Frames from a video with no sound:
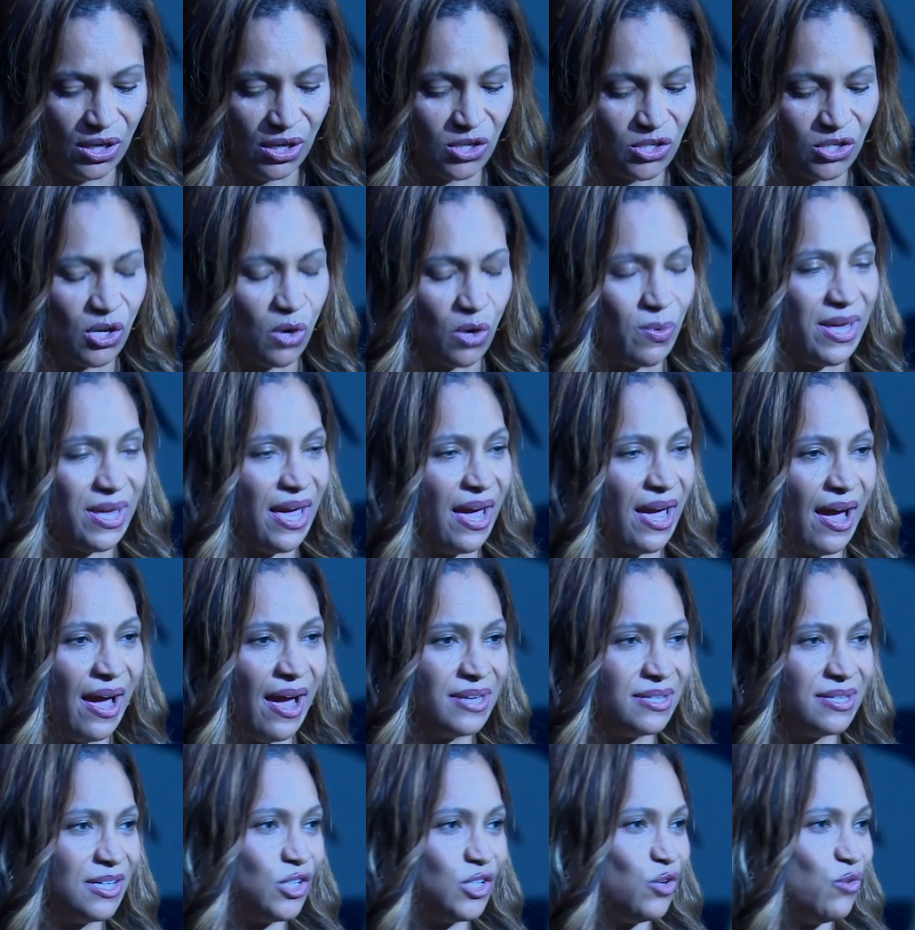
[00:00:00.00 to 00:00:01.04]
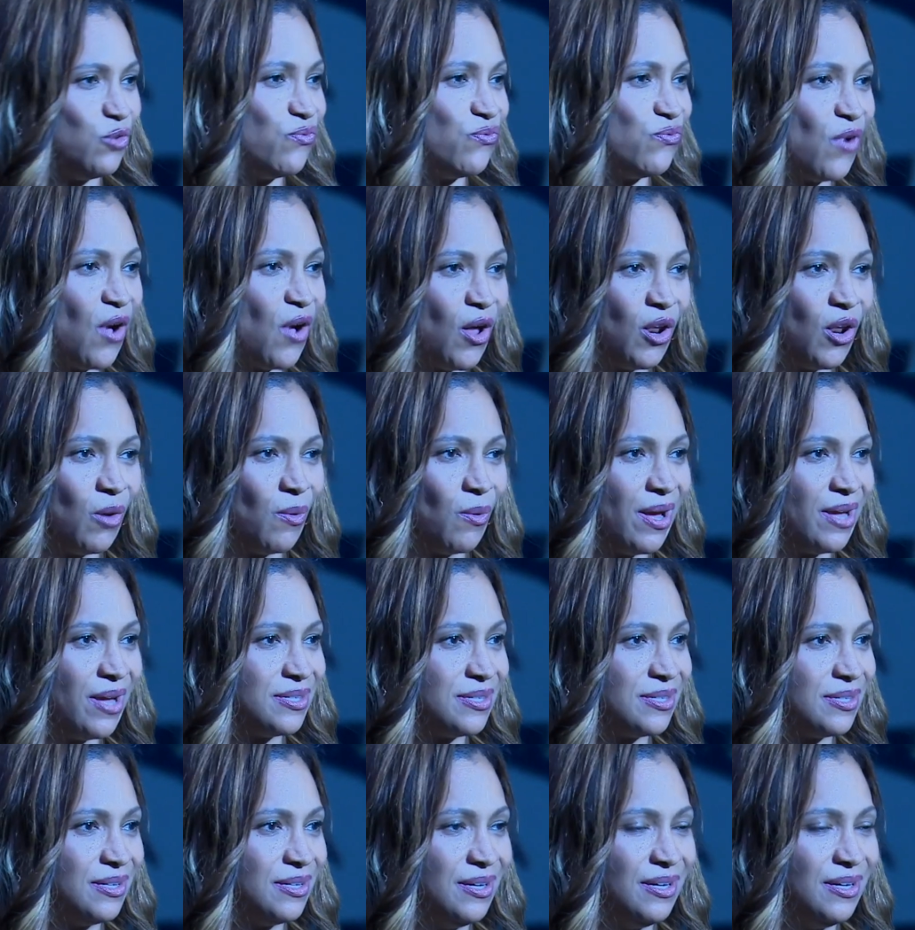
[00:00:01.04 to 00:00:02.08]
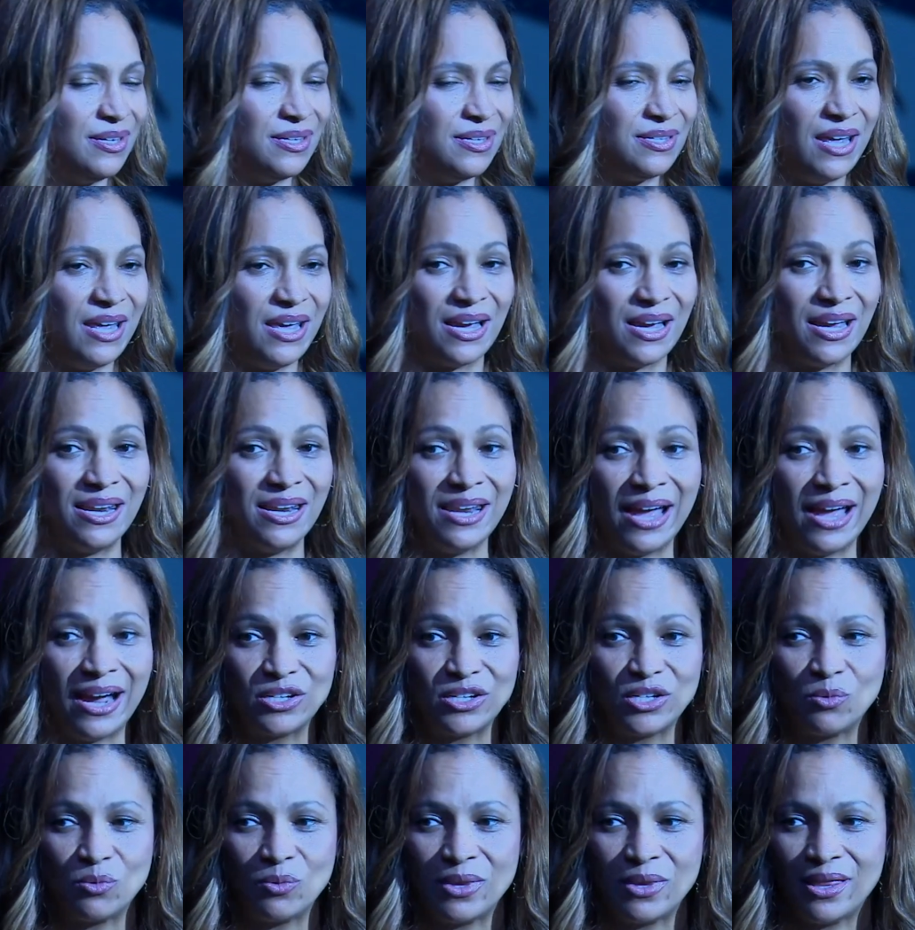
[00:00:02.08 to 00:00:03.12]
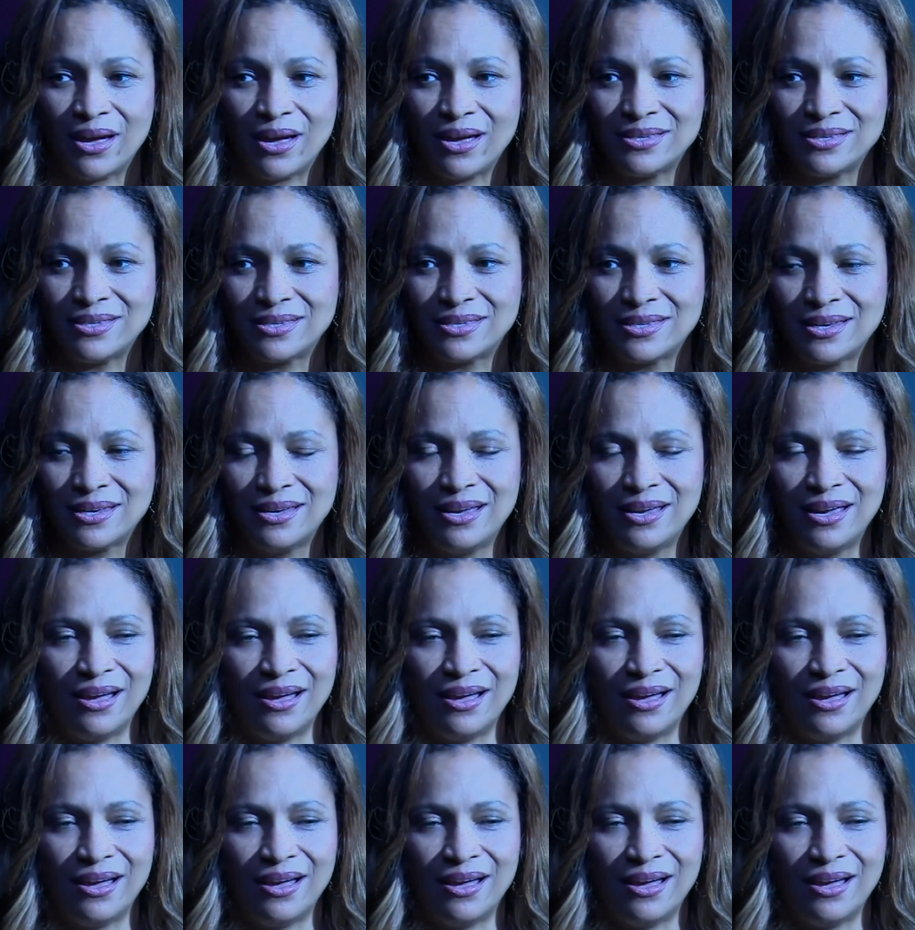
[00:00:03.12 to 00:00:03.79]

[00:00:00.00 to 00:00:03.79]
And so we ask that you follow us, stay connected with us.